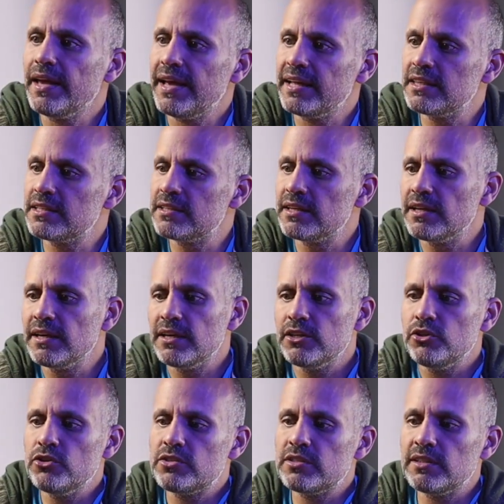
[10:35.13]
and
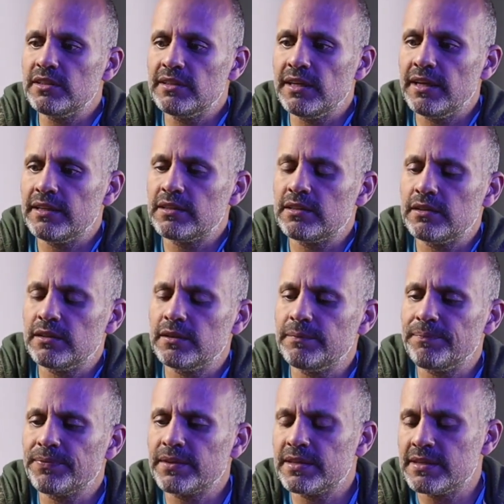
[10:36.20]
you see that
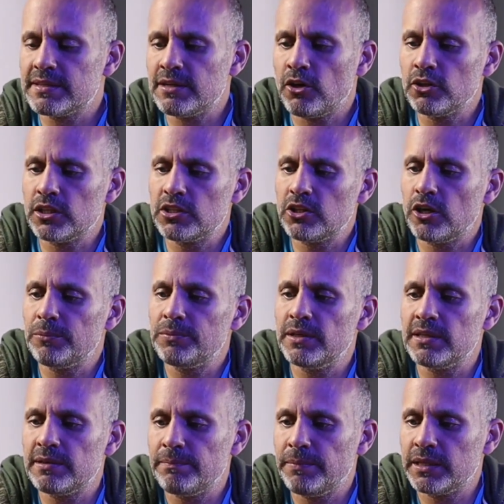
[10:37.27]
on the top,
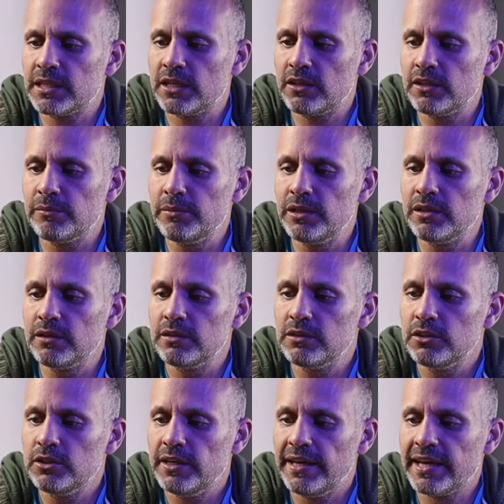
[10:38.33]
the button on the
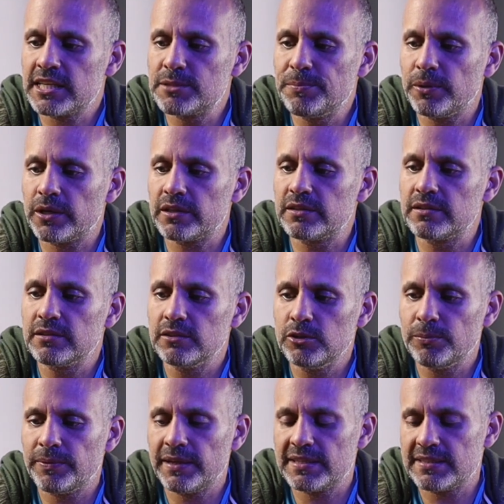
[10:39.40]
middle, export,
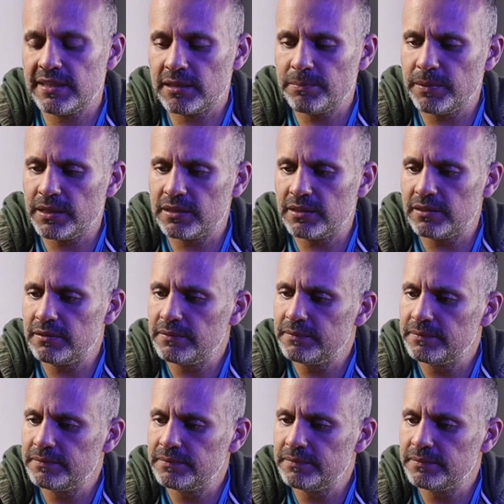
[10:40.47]
you press that button.